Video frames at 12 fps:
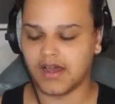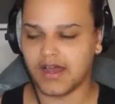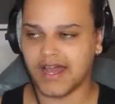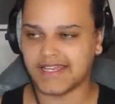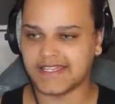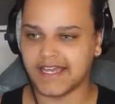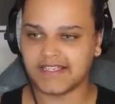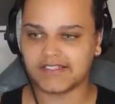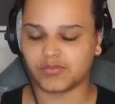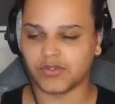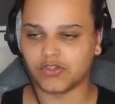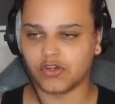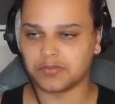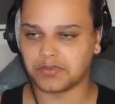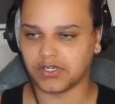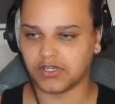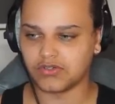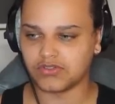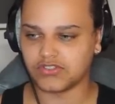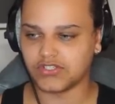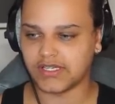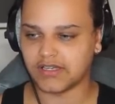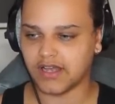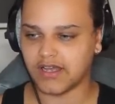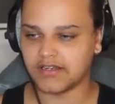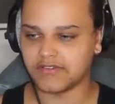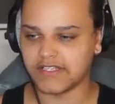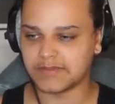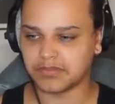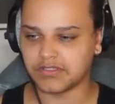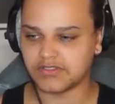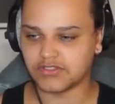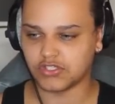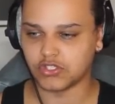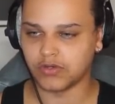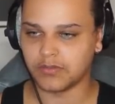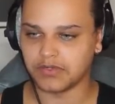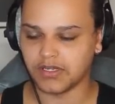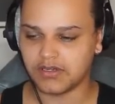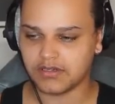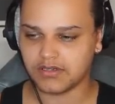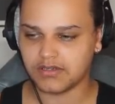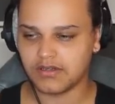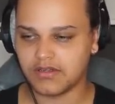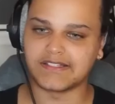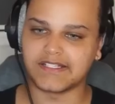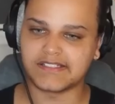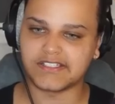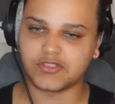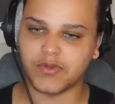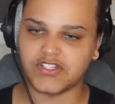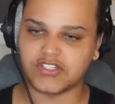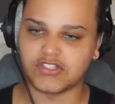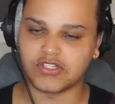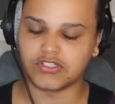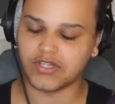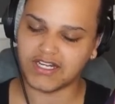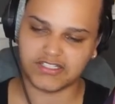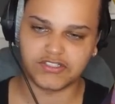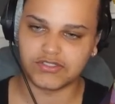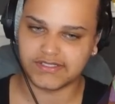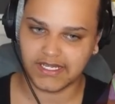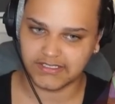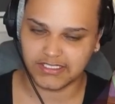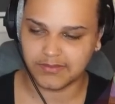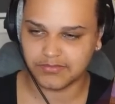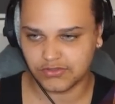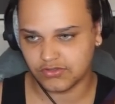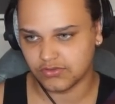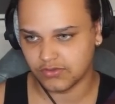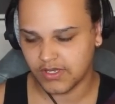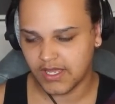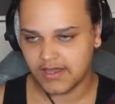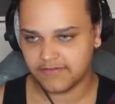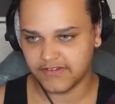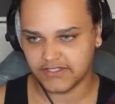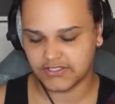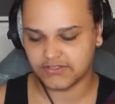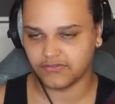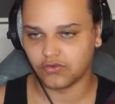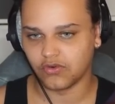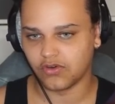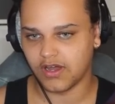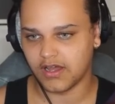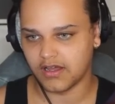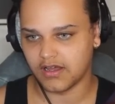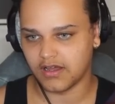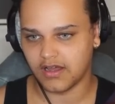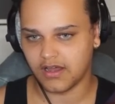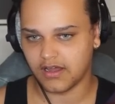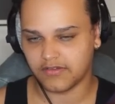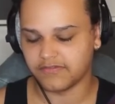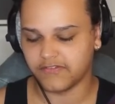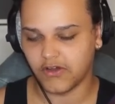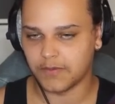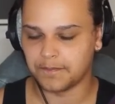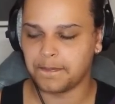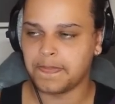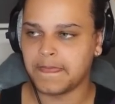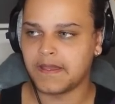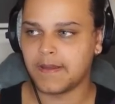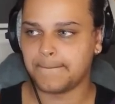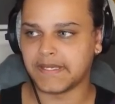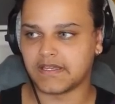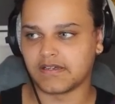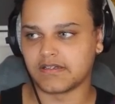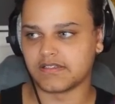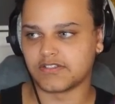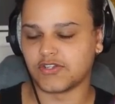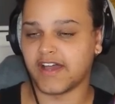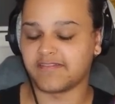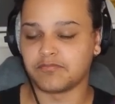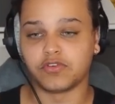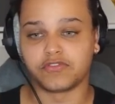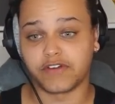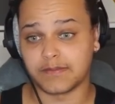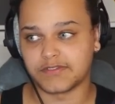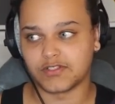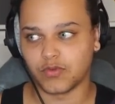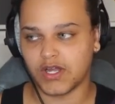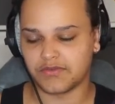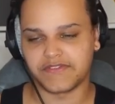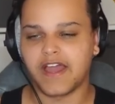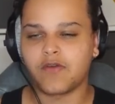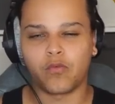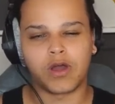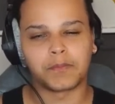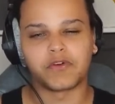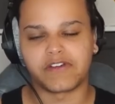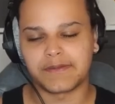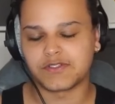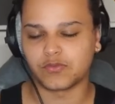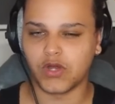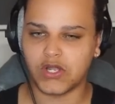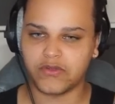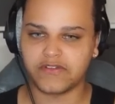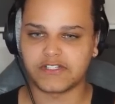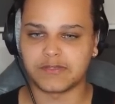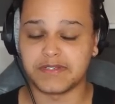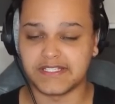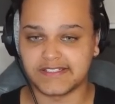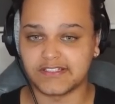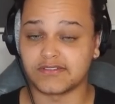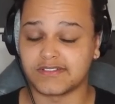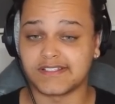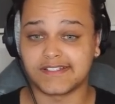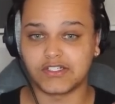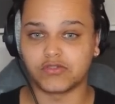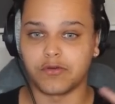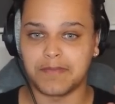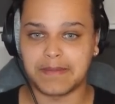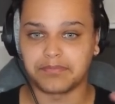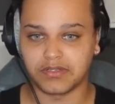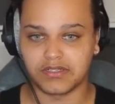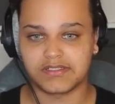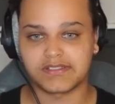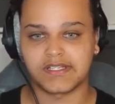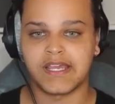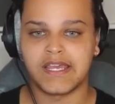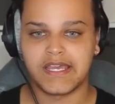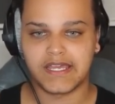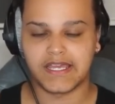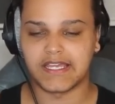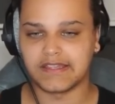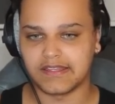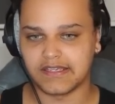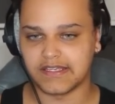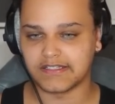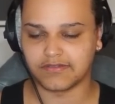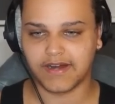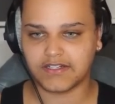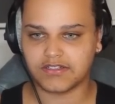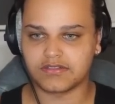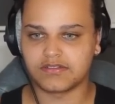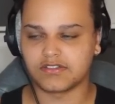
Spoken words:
I guess when you're up close, you can kind of... It's +2 on block. In this situation, you can actually do stand jab to fish for a confirm, because you have more frames to work with. You have 1 more frame to work with to still remain plus in the interaction.